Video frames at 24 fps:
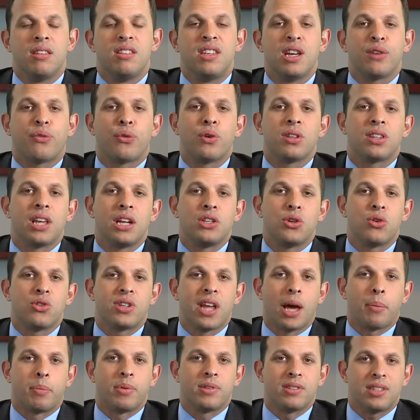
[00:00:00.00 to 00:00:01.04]
Different than your
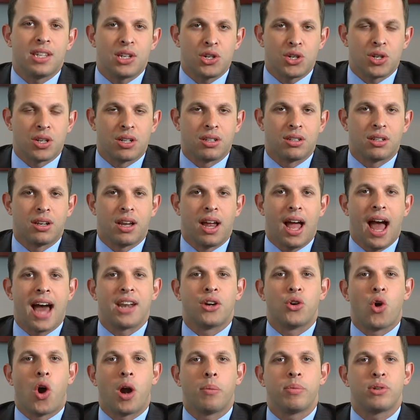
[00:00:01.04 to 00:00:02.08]
deposition, at
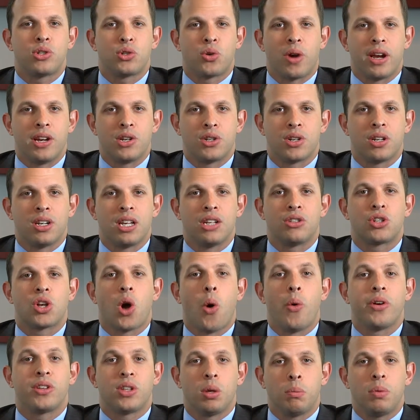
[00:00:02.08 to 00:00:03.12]
an arbitration, it's
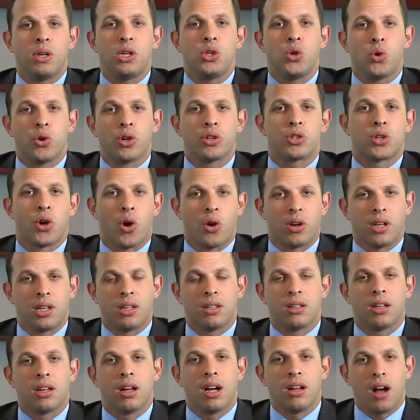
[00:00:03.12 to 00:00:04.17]
going to be your attorney,
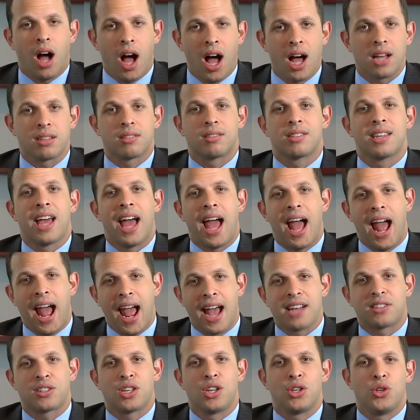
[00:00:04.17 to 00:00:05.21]
us,
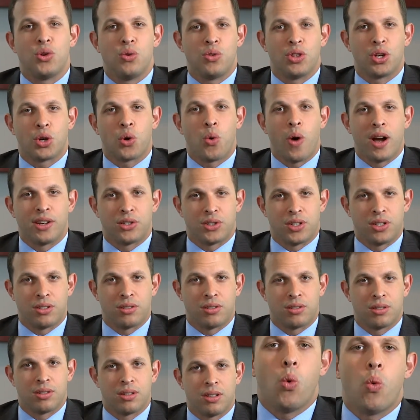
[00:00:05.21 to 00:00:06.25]
asking you the questions.